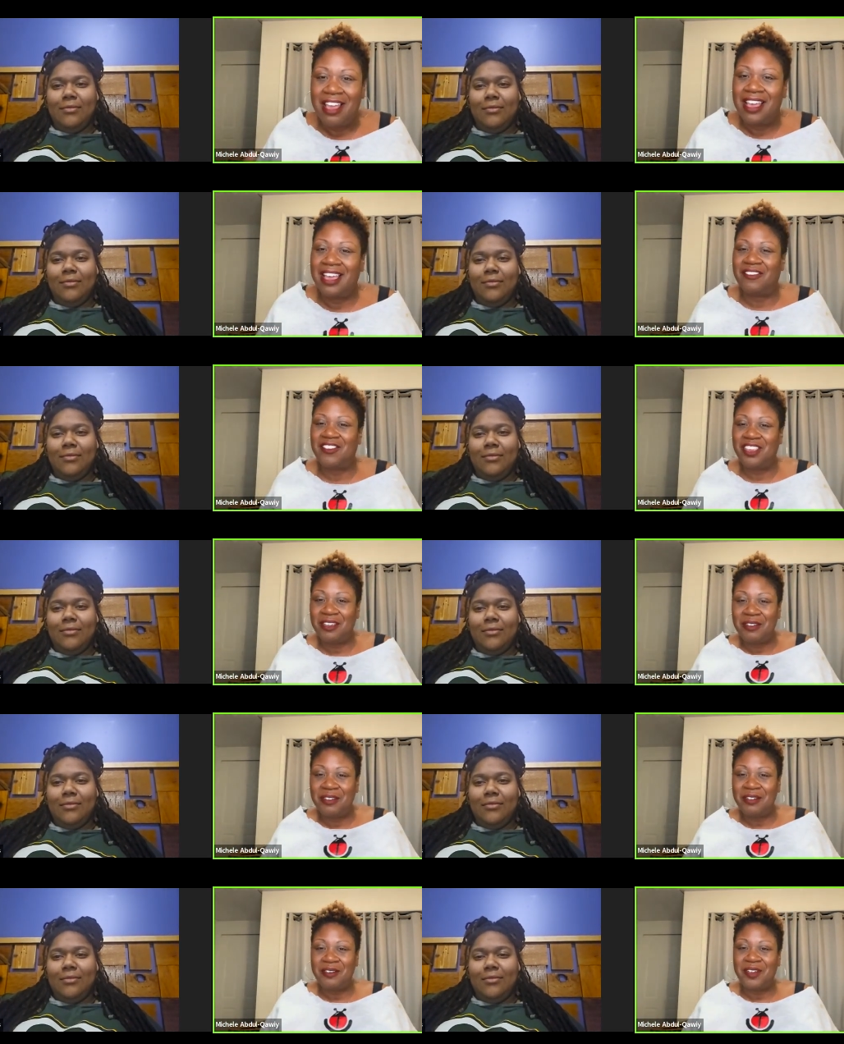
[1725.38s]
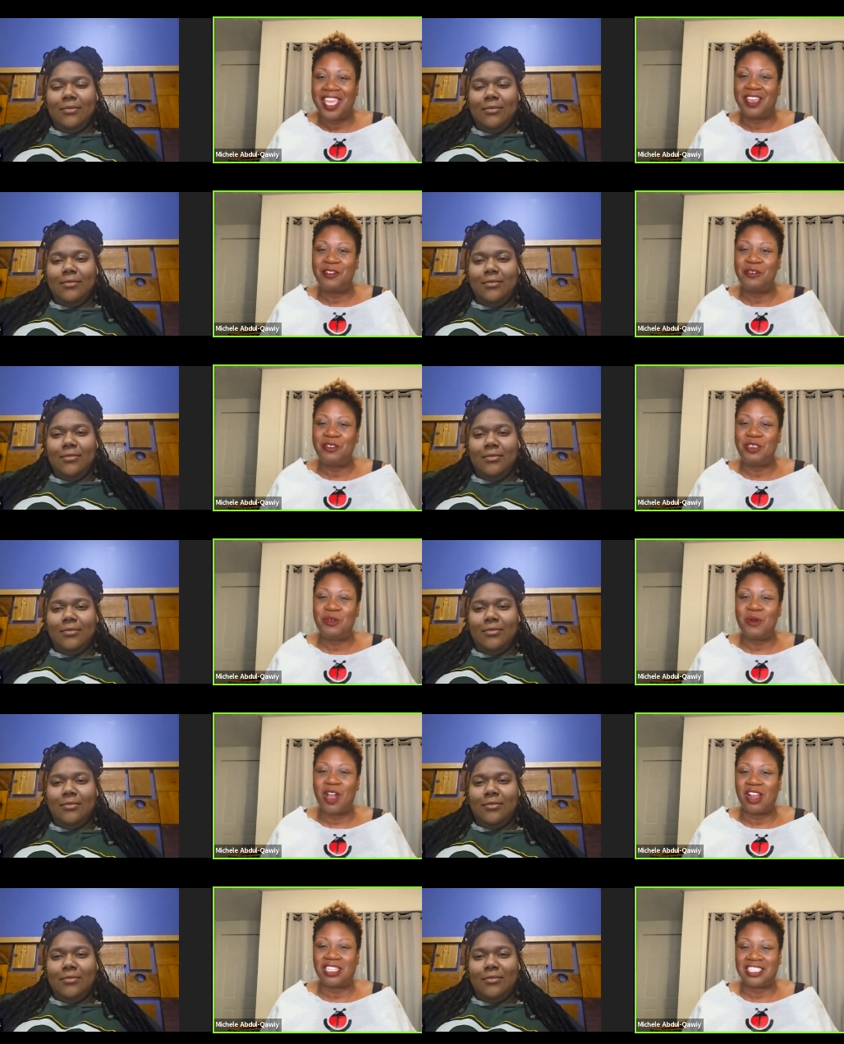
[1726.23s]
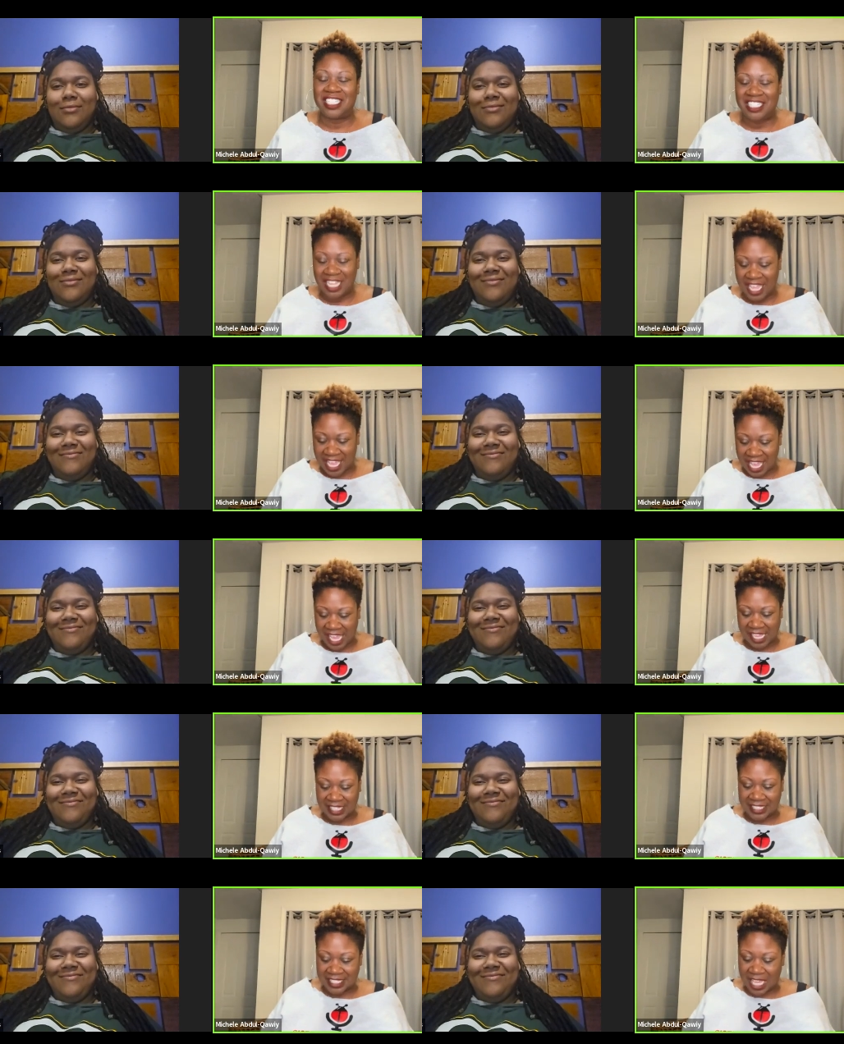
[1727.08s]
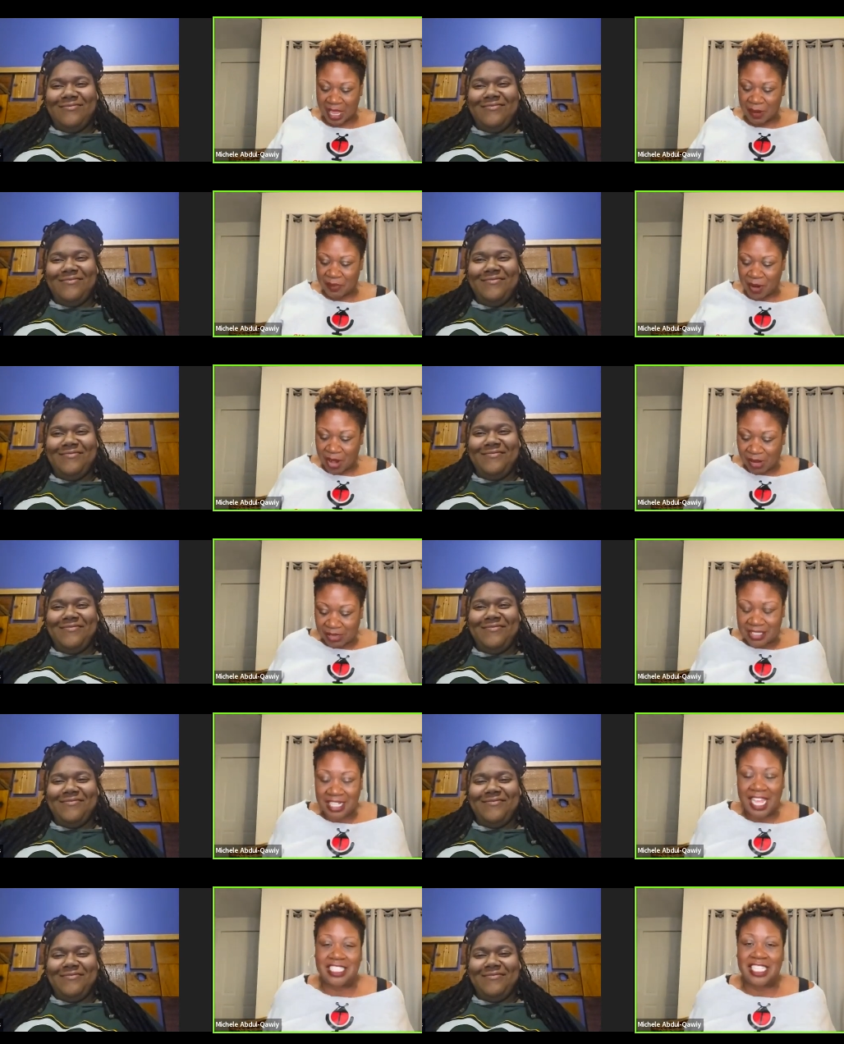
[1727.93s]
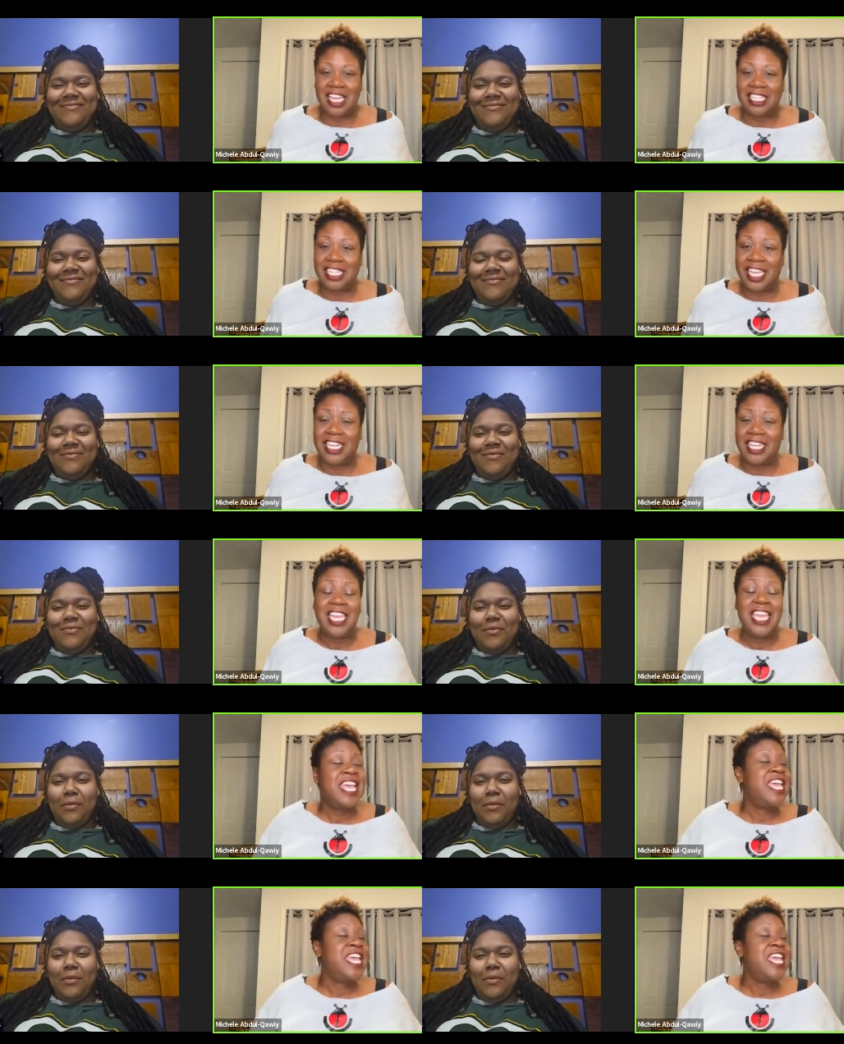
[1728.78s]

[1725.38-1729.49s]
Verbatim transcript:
Speaker 1: of you and who you are today as a person, as a young lady.